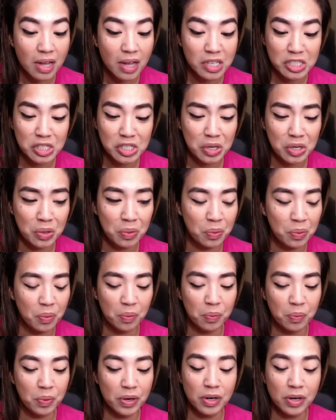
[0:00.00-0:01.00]
So
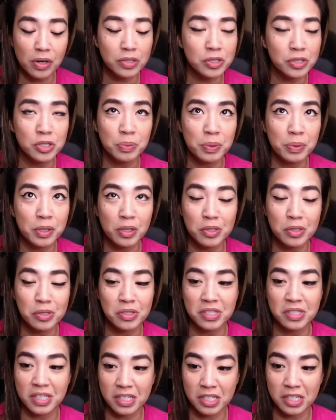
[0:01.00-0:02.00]
we're super close to
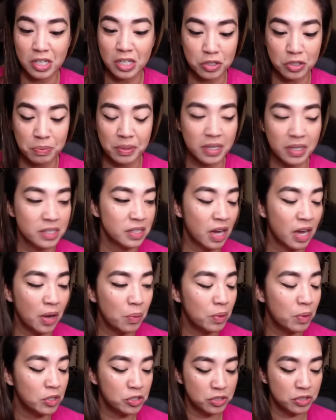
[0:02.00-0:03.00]
600 because I
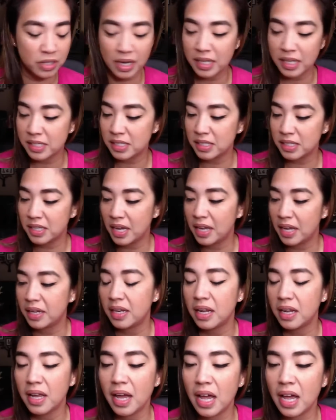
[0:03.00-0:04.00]
want you guys to get,
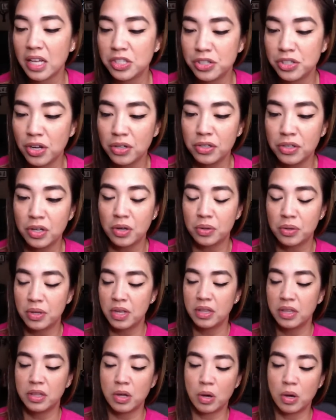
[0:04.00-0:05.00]
as y'all know,
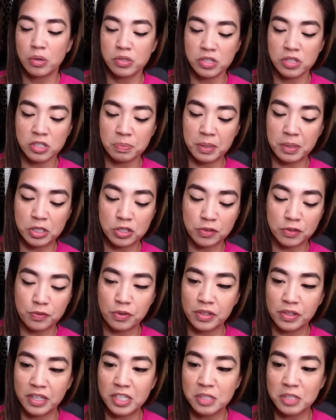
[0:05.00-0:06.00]
the hostess special
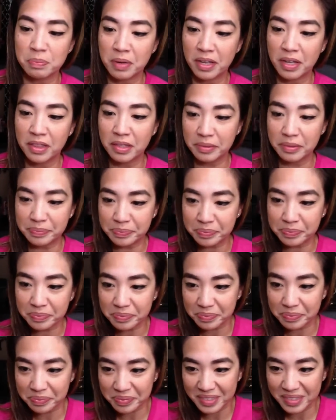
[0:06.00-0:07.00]
for this month.
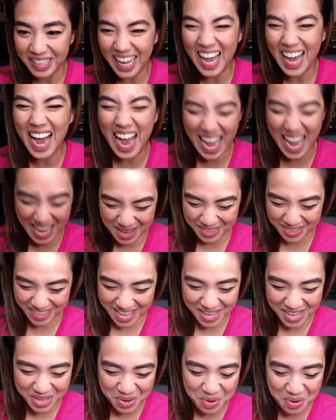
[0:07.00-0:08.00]

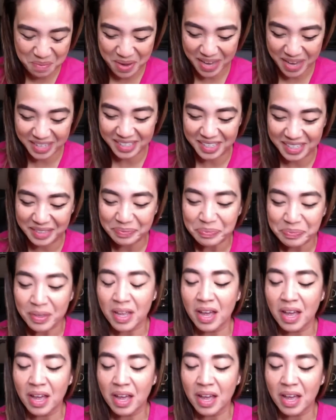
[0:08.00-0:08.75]
Thank you, Amanda.